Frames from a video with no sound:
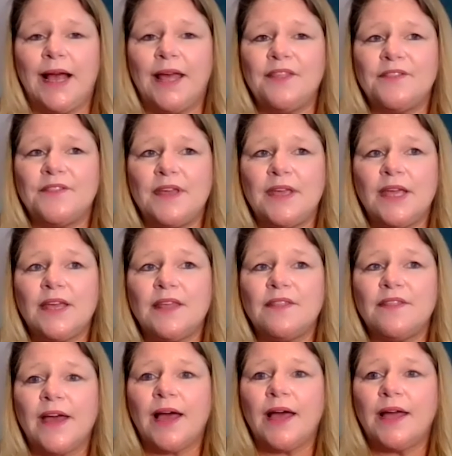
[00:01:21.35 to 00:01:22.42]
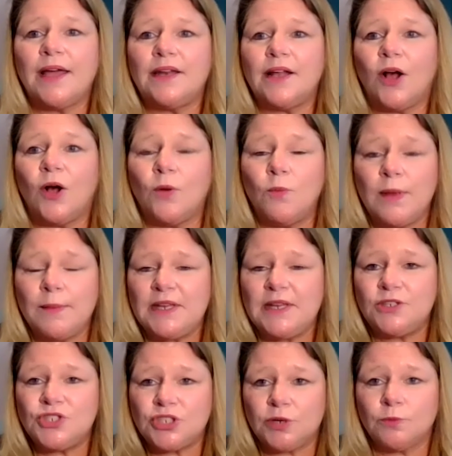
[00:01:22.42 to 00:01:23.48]
I think that women
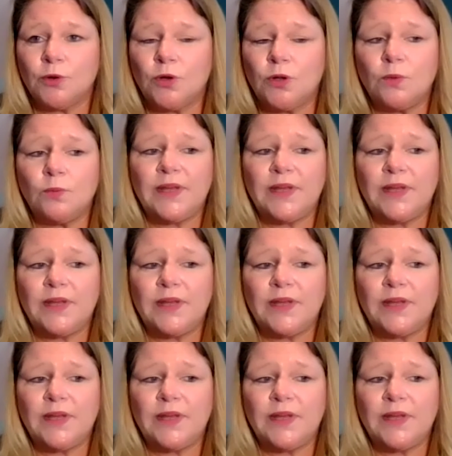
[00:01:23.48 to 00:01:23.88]
in general,